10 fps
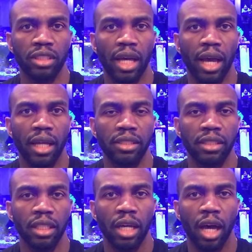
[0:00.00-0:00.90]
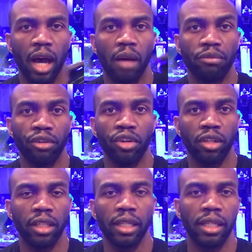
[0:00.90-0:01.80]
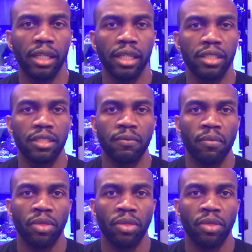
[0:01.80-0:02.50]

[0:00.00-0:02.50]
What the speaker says: sides for your cleaning needs.